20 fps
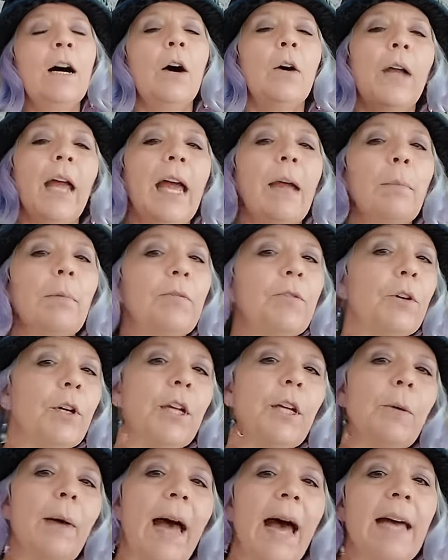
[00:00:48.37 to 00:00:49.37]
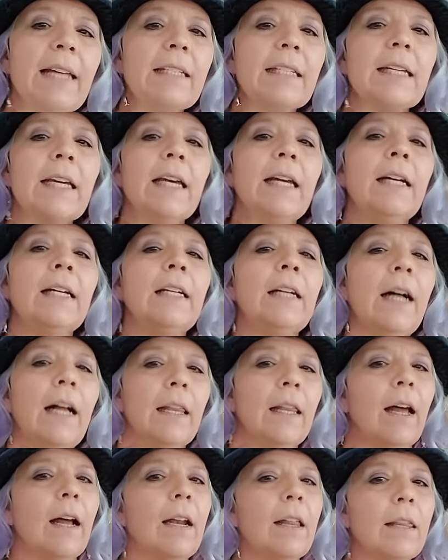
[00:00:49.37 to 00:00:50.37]
okay, before you ask,
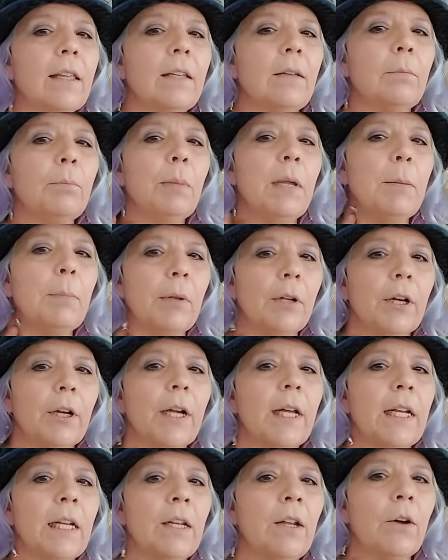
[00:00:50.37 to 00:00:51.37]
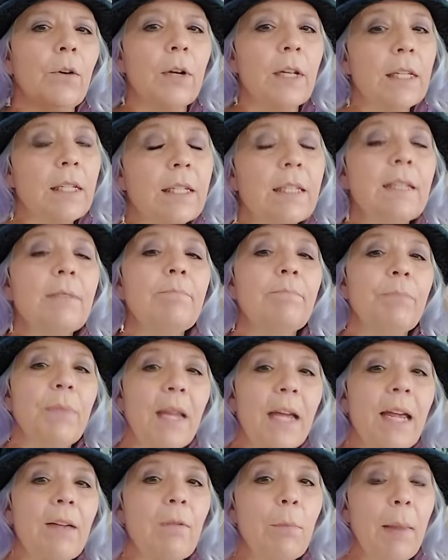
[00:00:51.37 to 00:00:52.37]
a lot of it people are gonna notice.
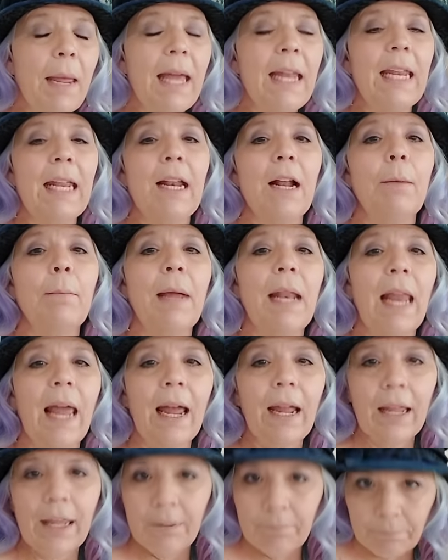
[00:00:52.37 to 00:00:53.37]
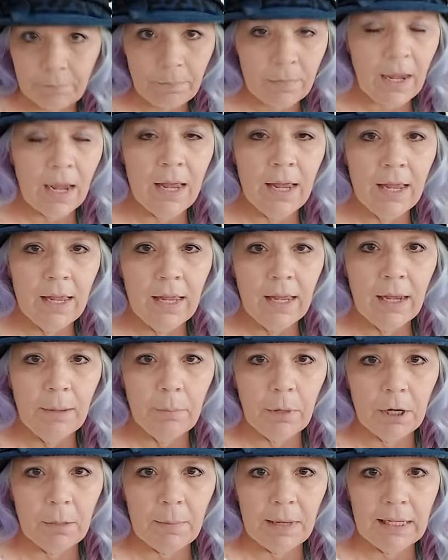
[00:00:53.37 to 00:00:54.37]
I have a band-aid on my neck.
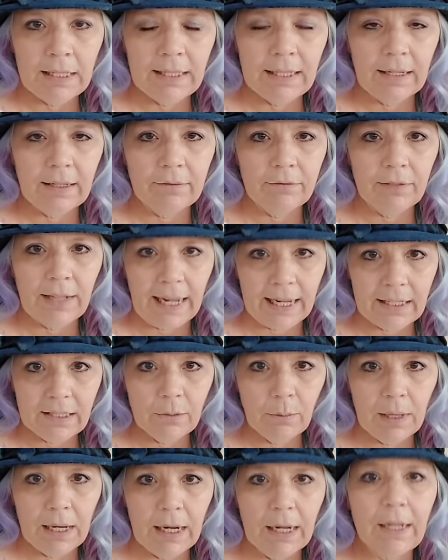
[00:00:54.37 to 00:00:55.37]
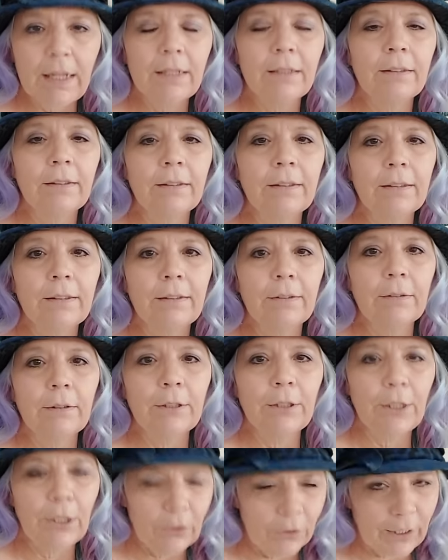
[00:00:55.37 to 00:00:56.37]
Burned myself last week
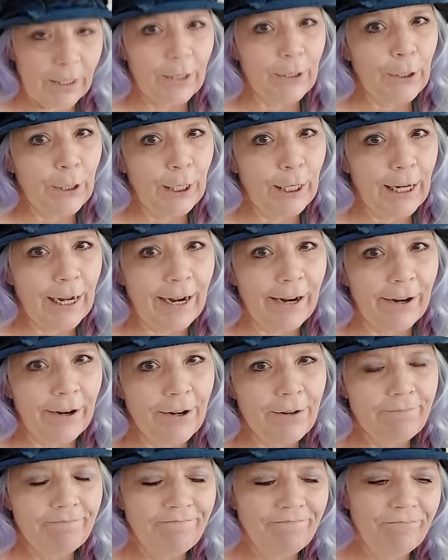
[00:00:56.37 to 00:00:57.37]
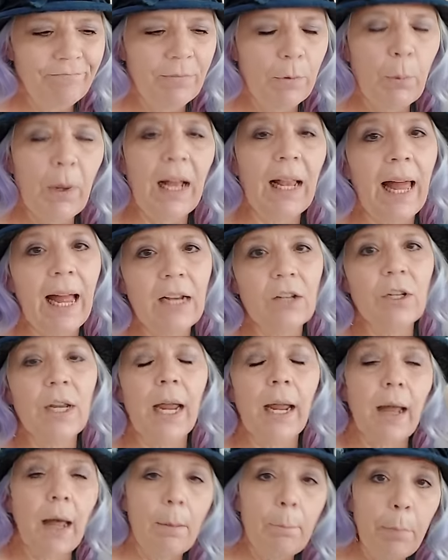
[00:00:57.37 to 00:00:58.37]
using the curling iron. Well, actually,
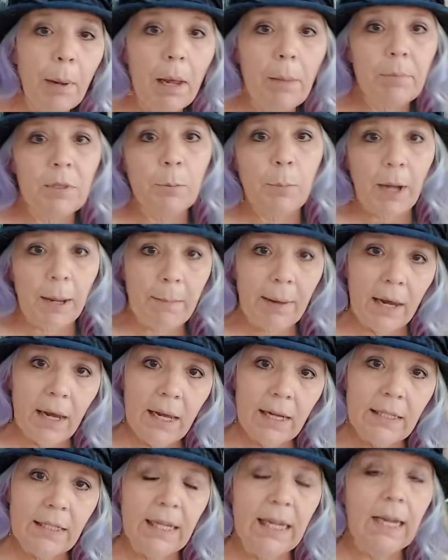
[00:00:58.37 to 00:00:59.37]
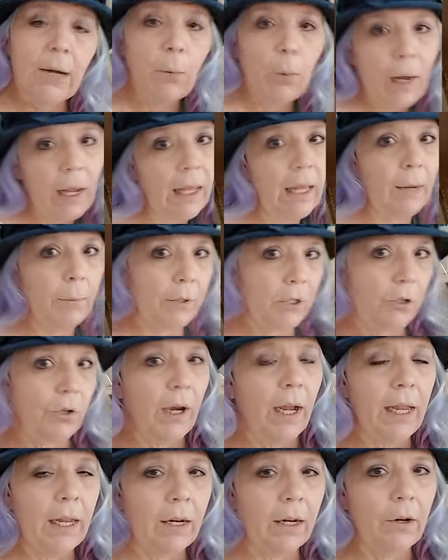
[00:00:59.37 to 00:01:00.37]
I got bumped by my husky while I was
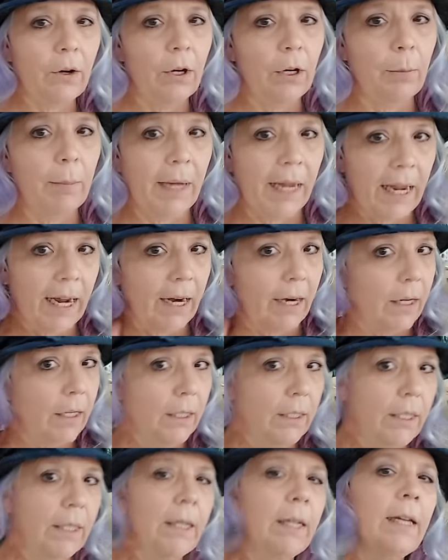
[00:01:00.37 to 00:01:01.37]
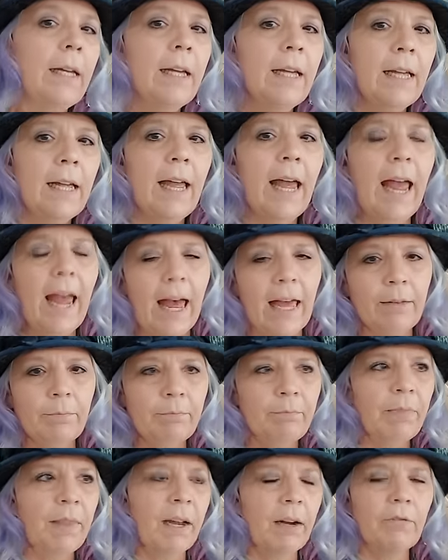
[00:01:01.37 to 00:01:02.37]
trying to curl my hair. And
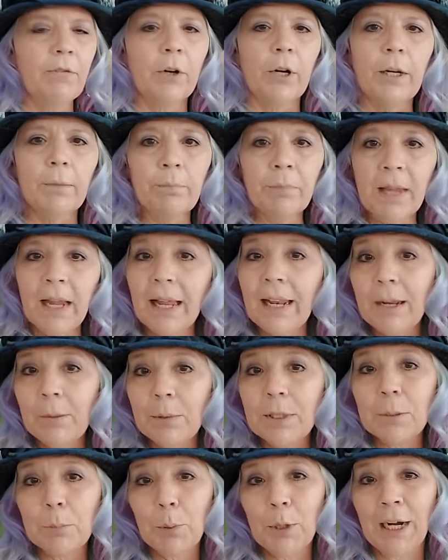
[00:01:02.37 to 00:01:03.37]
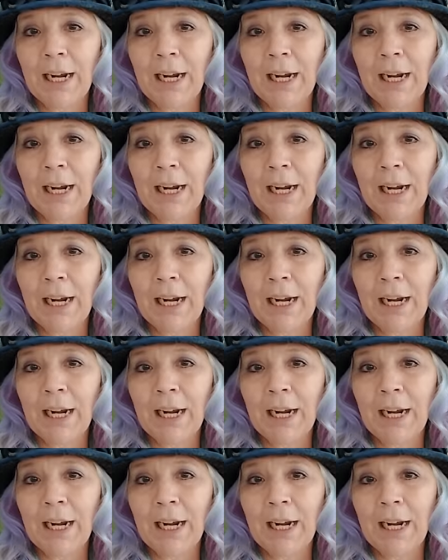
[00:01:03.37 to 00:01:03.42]
therefore, and it was a